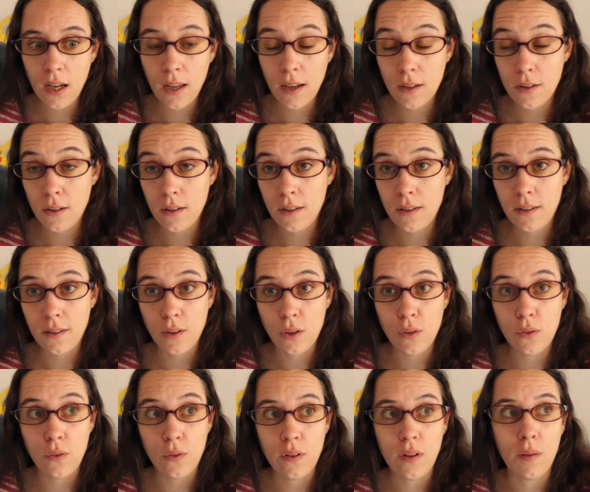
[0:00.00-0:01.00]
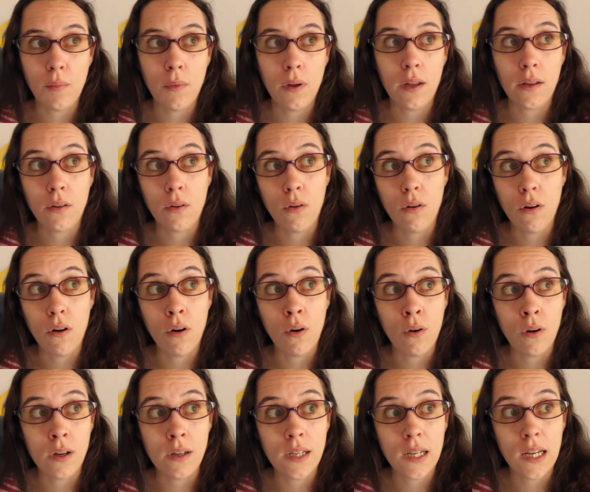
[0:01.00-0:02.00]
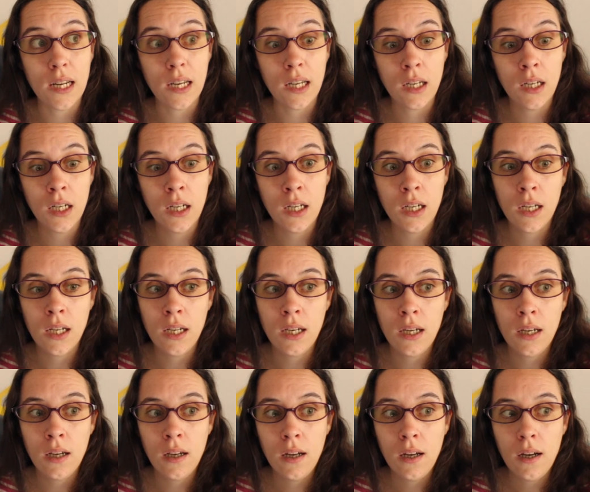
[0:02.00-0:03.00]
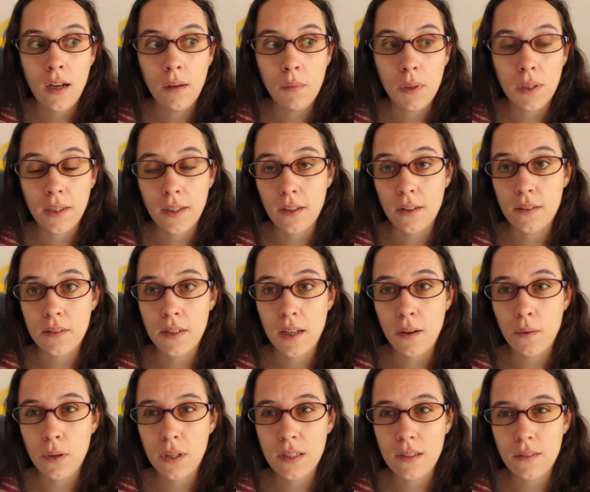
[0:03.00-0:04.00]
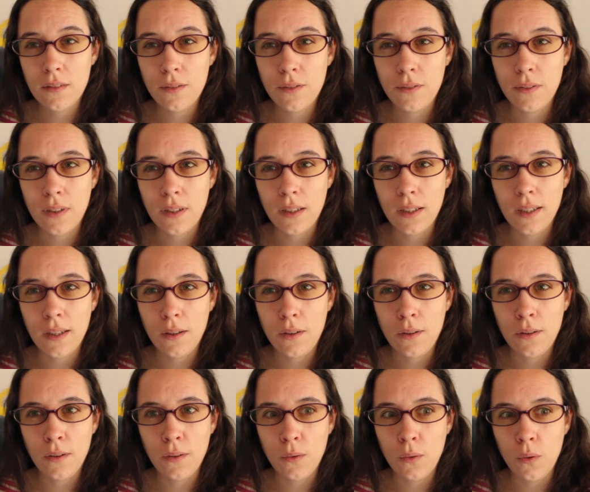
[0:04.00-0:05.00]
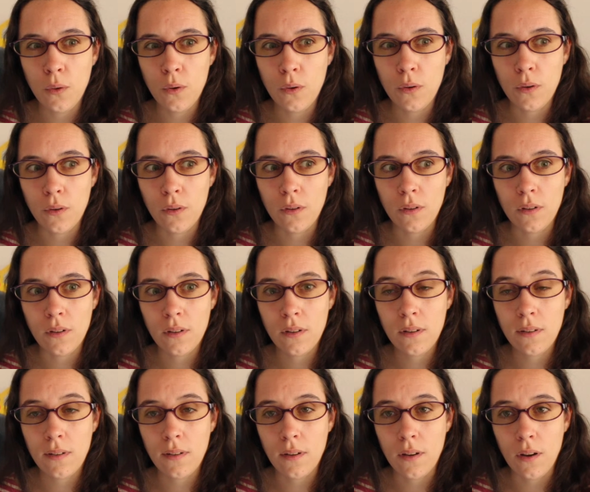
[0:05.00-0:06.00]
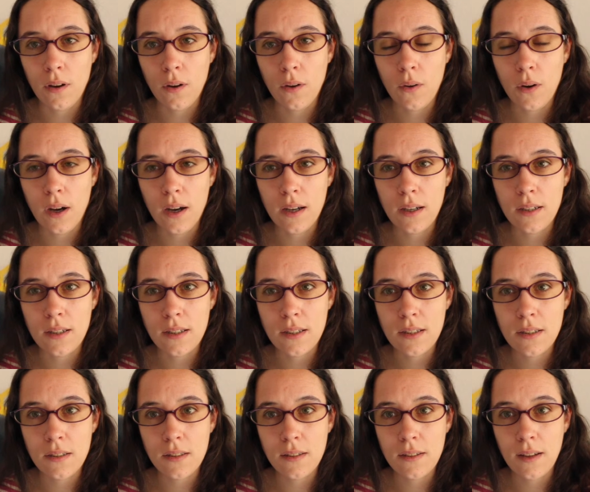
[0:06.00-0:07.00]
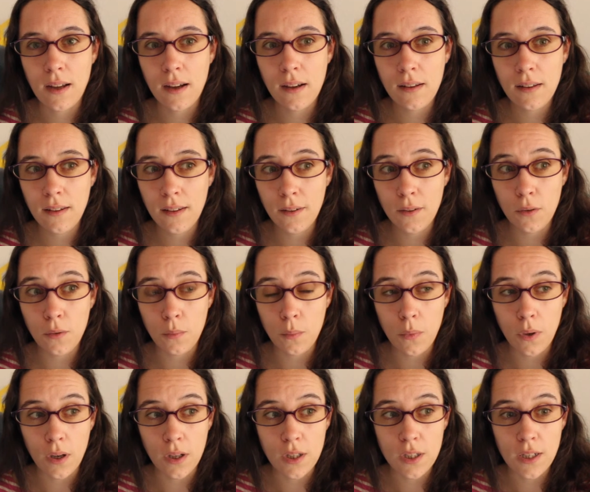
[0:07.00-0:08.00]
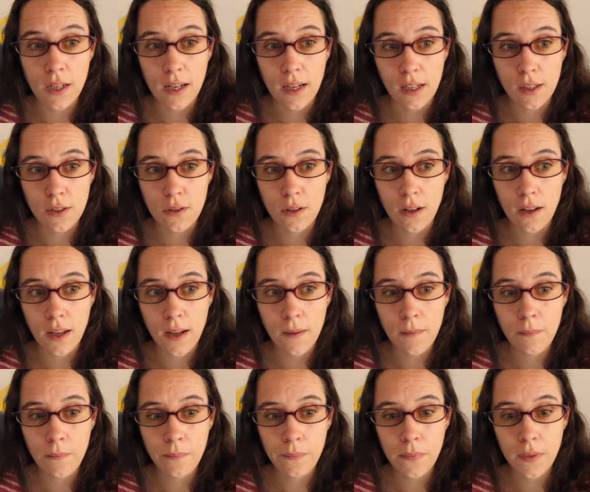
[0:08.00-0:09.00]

I actually didn't do them at all day because I wasn't feeling too good, so I didn't do much actually.